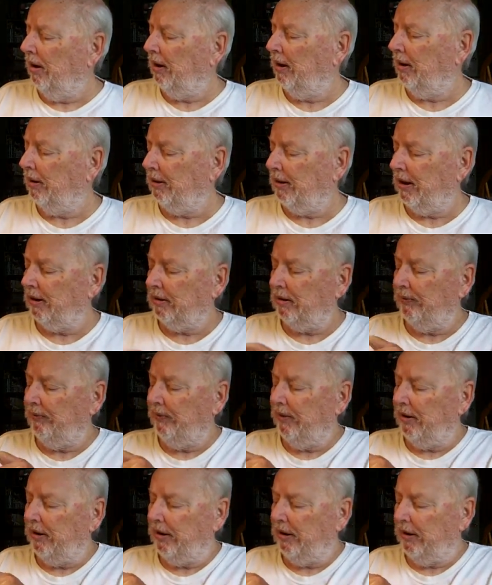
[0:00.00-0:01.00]
get that to
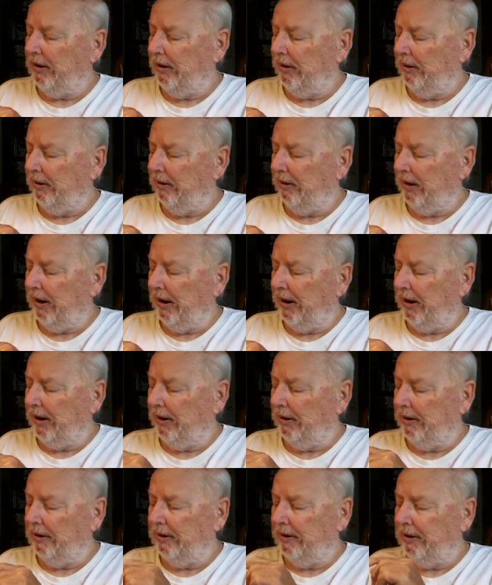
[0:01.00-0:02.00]
fit in there
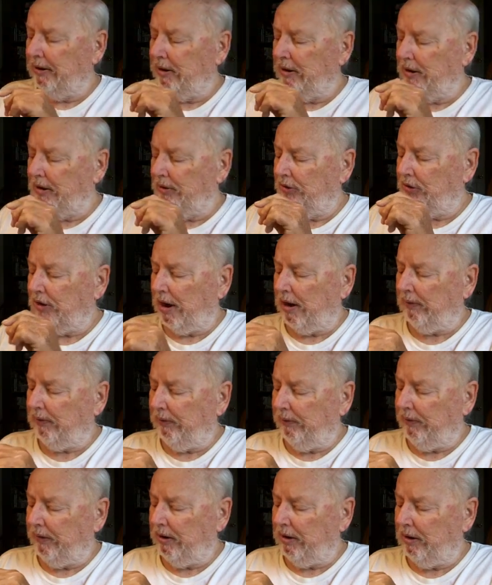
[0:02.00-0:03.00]
and the shaft
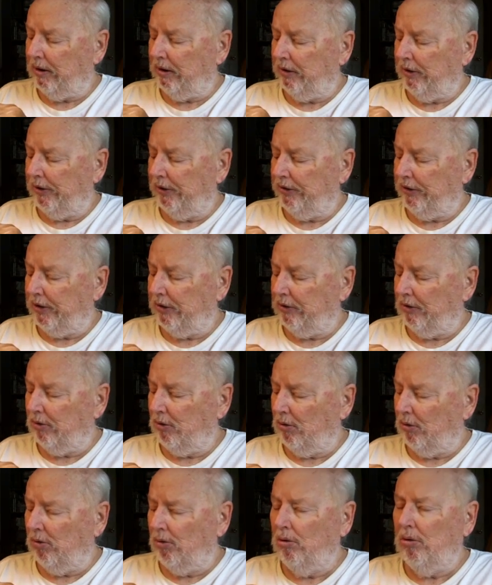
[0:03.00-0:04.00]
to fit into the center
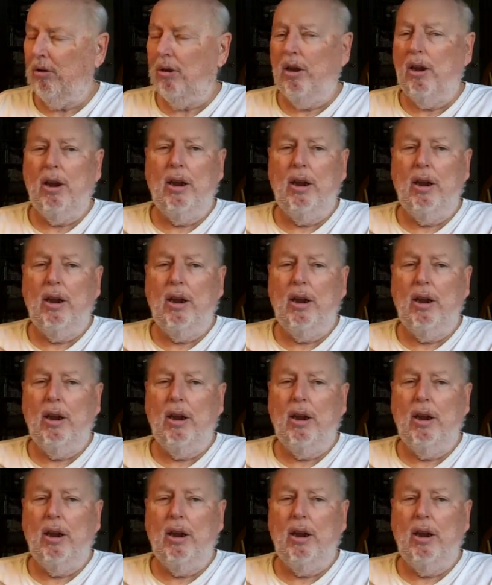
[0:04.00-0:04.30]
hole.